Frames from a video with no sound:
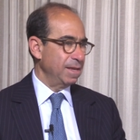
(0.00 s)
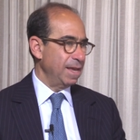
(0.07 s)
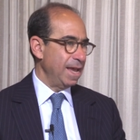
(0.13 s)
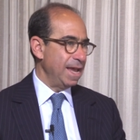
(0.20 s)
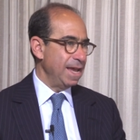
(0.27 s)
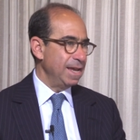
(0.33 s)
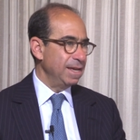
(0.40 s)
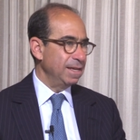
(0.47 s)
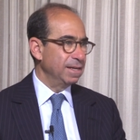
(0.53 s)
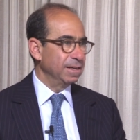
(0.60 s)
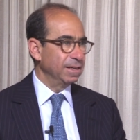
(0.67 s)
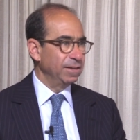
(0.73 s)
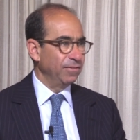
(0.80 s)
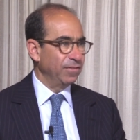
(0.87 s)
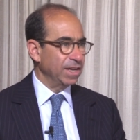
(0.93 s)
aid
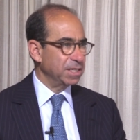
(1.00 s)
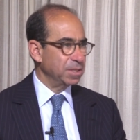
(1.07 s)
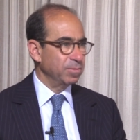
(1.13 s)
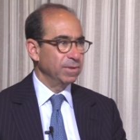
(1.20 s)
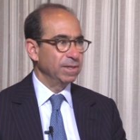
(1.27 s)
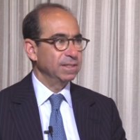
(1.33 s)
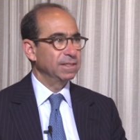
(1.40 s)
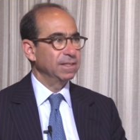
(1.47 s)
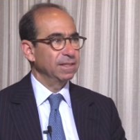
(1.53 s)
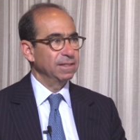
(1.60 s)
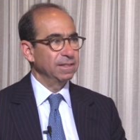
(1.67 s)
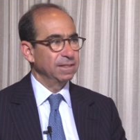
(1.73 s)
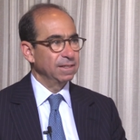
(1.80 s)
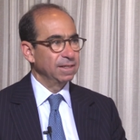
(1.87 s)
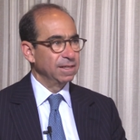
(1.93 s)
and investment
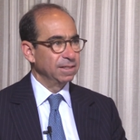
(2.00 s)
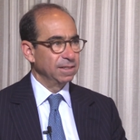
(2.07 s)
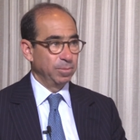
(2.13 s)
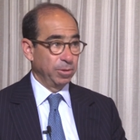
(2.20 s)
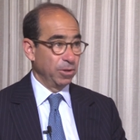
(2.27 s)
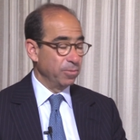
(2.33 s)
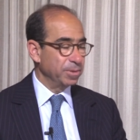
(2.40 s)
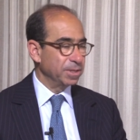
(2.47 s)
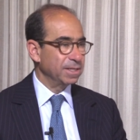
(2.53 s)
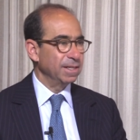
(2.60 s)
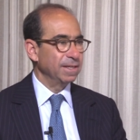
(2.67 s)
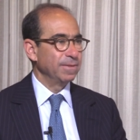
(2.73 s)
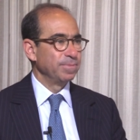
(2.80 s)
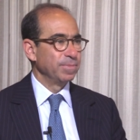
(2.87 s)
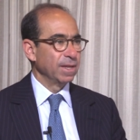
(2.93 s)
and
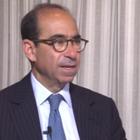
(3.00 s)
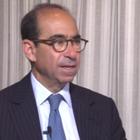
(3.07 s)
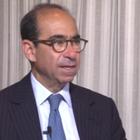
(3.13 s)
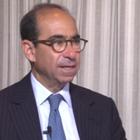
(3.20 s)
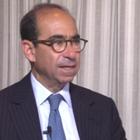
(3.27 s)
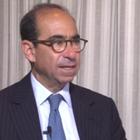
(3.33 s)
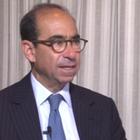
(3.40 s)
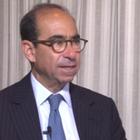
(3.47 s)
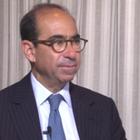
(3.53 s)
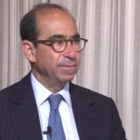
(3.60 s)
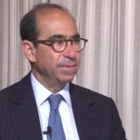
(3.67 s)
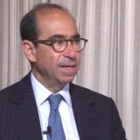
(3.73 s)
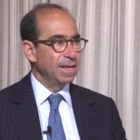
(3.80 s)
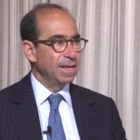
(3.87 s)
diplomacy. Mm-hmm.